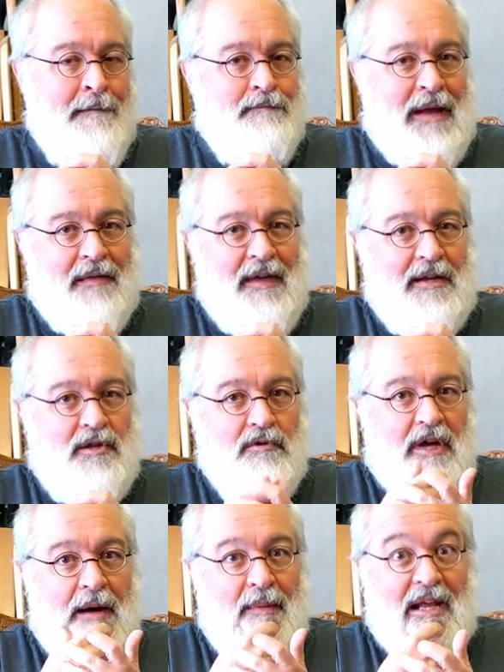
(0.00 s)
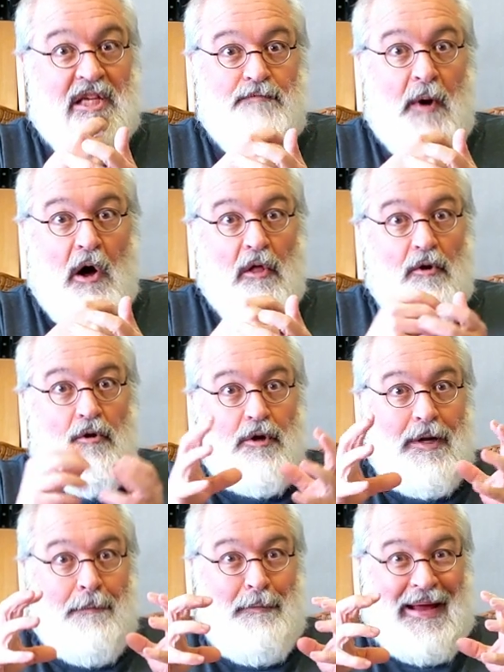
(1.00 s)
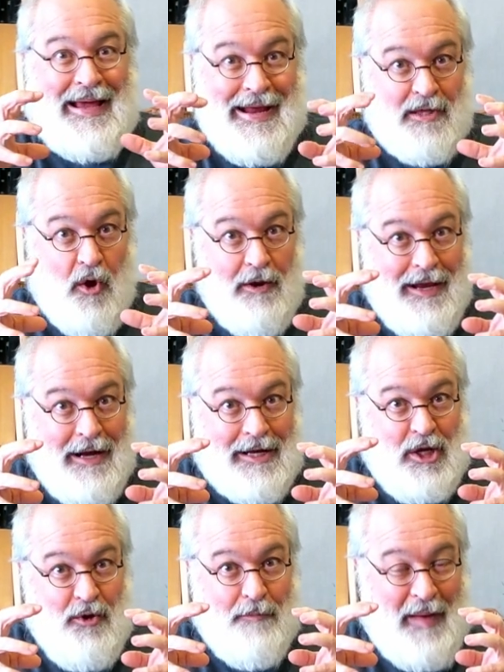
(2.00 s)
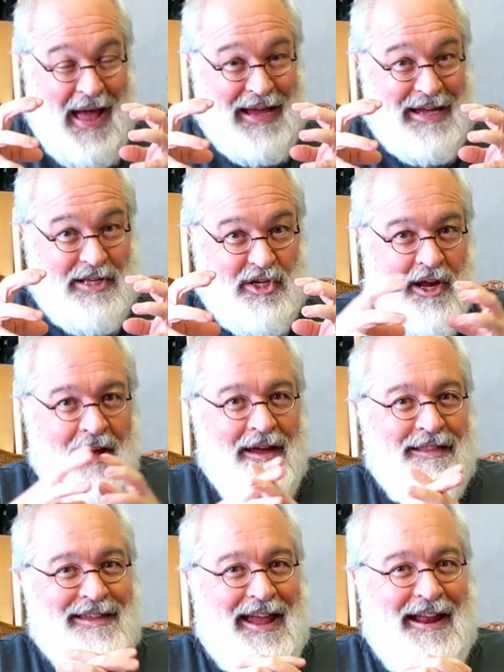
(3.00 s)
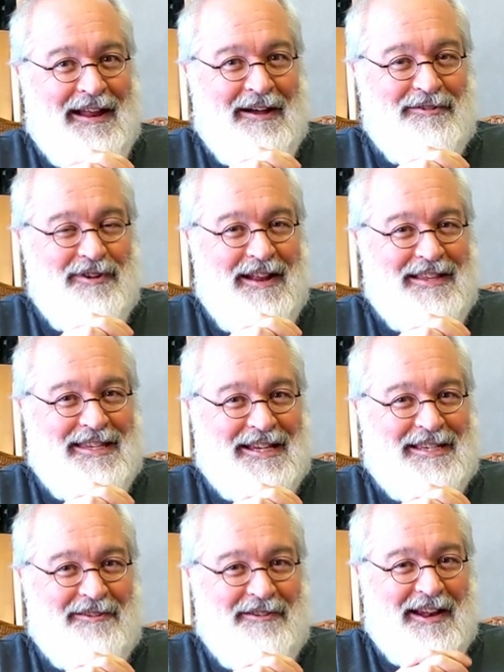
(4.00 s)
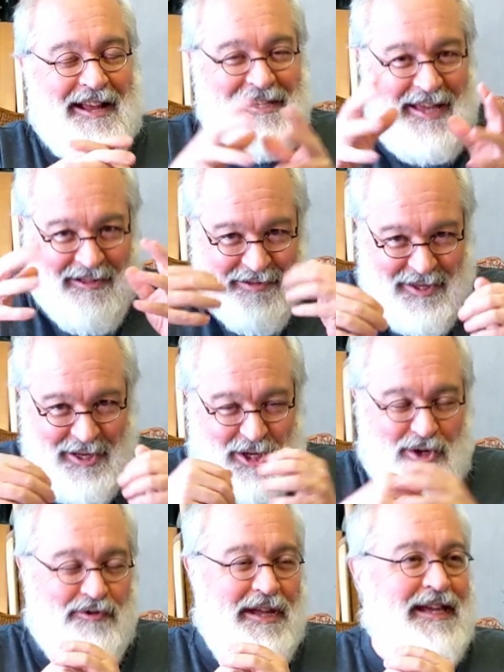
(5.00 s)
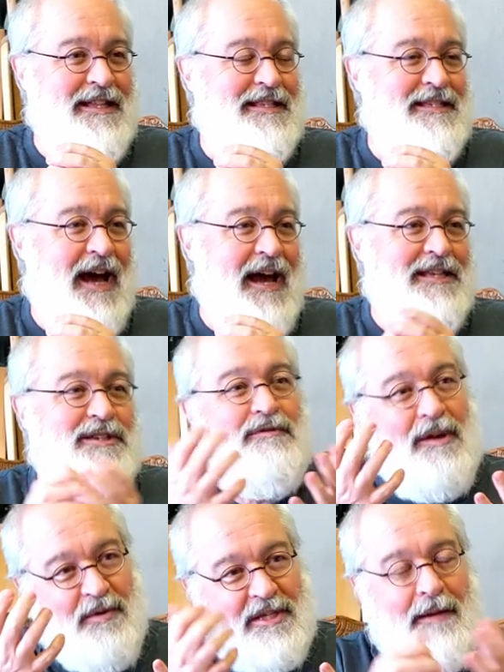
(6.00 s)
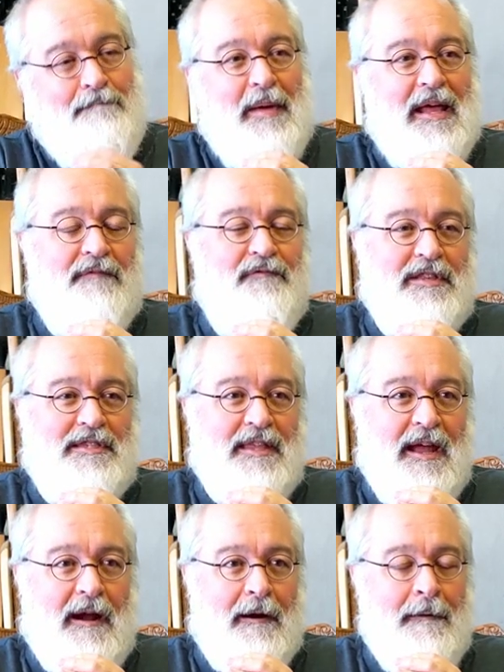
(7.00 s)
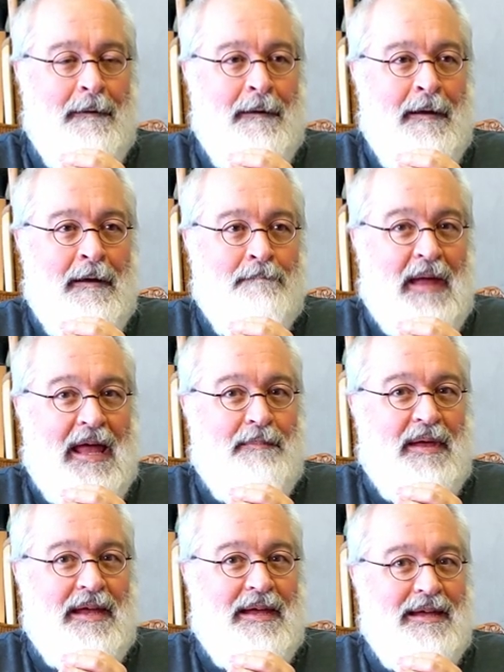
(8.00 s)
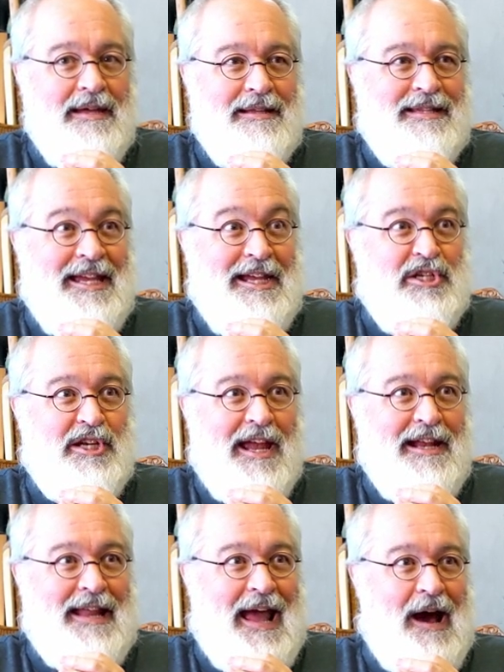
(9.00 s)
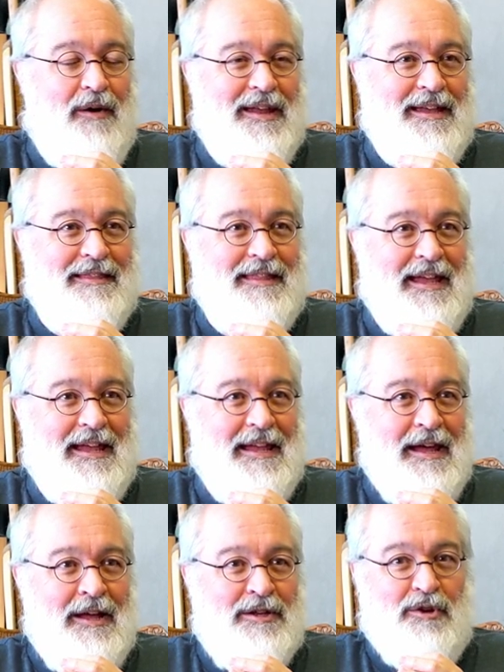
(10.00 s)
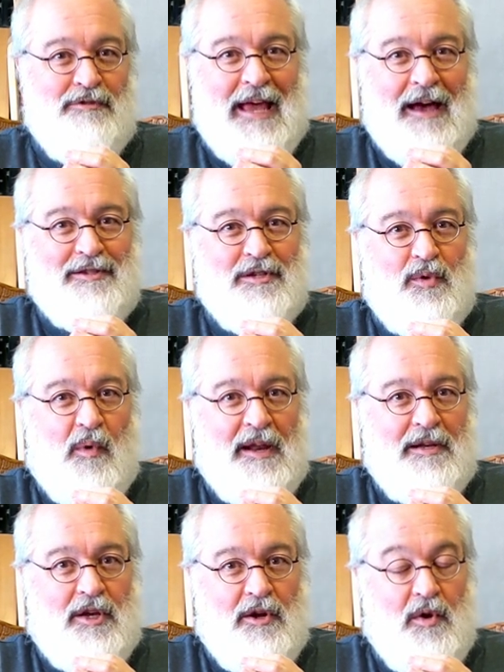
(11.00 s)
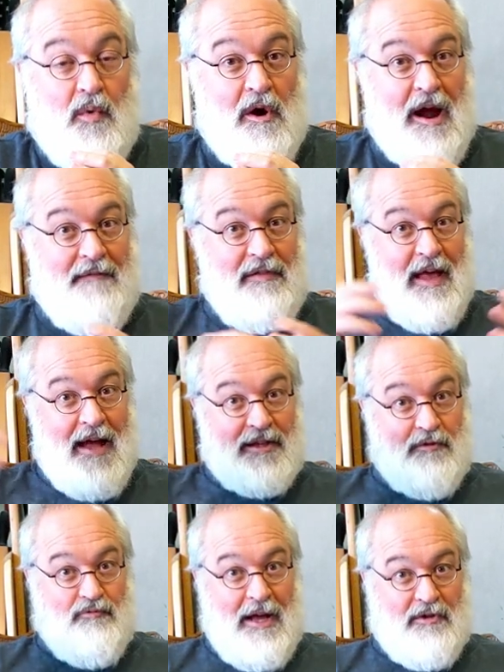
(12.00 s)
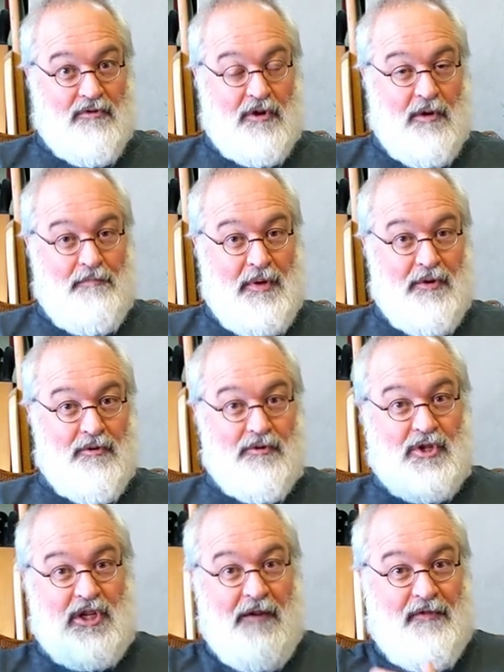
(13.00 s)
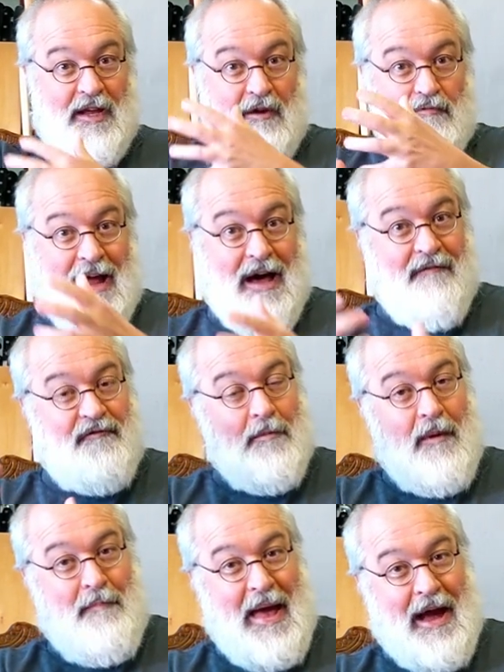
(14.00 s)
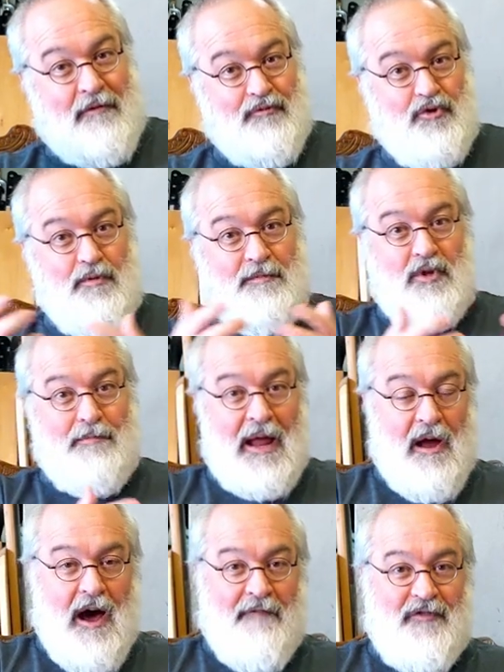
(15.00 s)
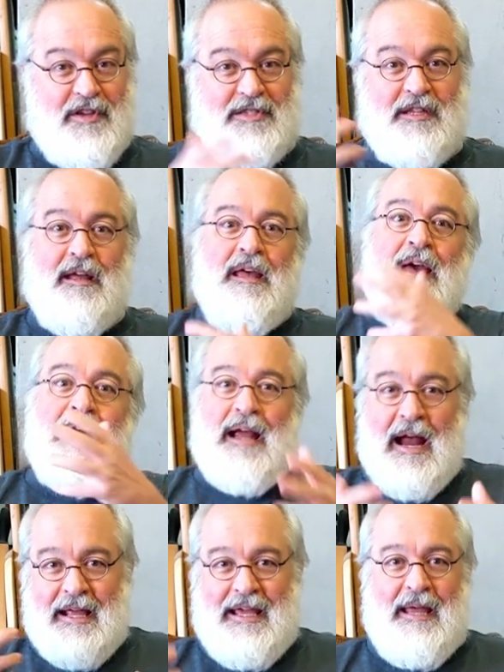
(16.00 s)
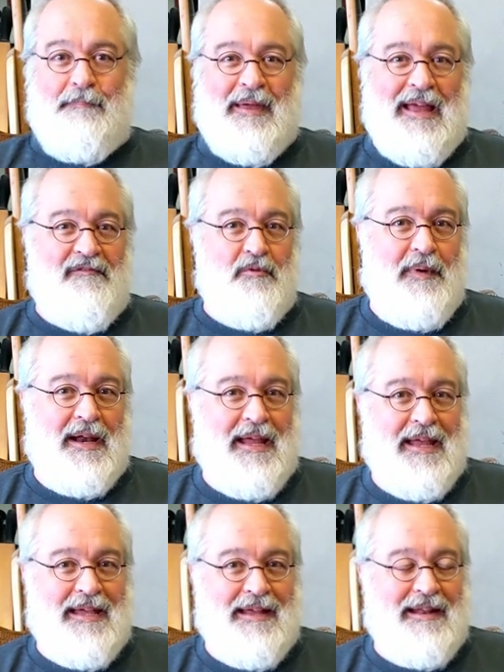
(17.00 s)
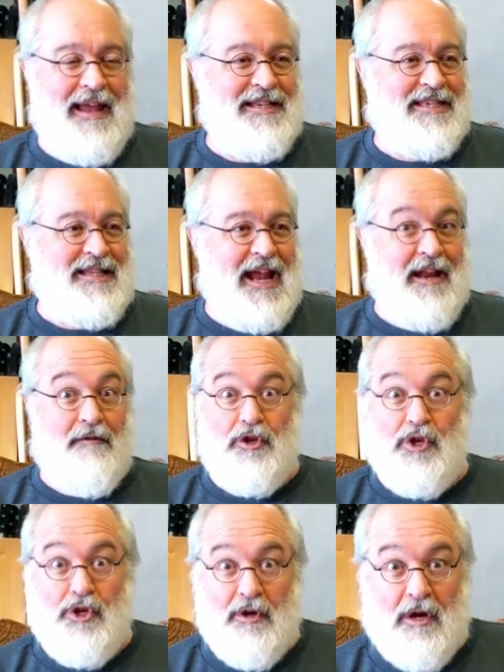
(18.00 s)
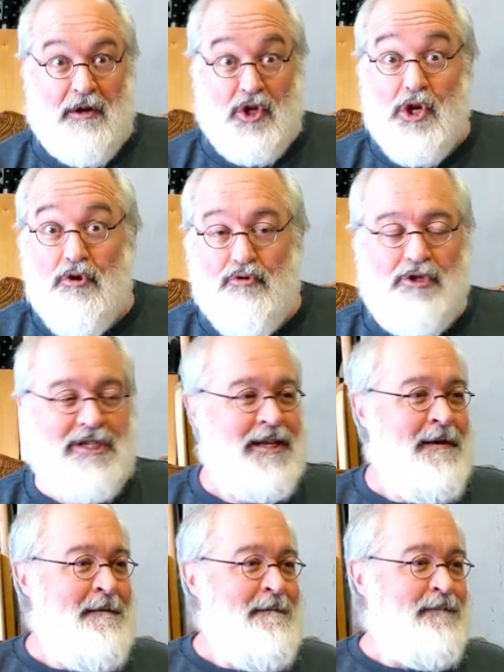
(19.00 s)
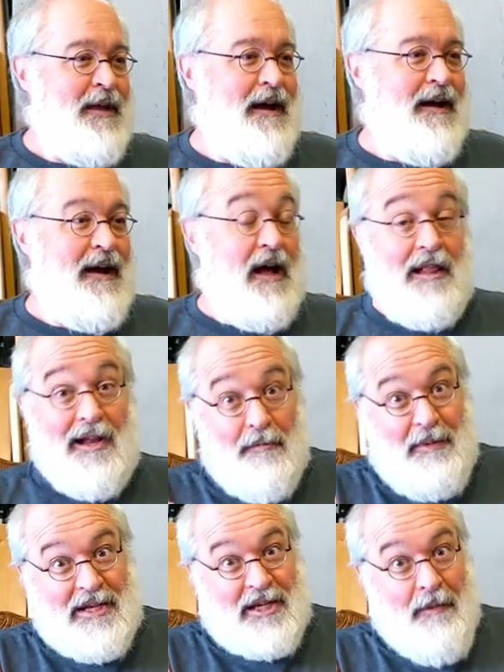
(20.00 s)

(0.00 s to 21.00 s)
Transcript: Now they do come in a smaller, pequeño little cute package. The 800 and 600 XL did shrink in size, so there were some benefits there. Maybe TJ now in the 2022, where I have lots of retro computers shifting around from a back room to my office and kind of keeping everybody in a state of use, a little bit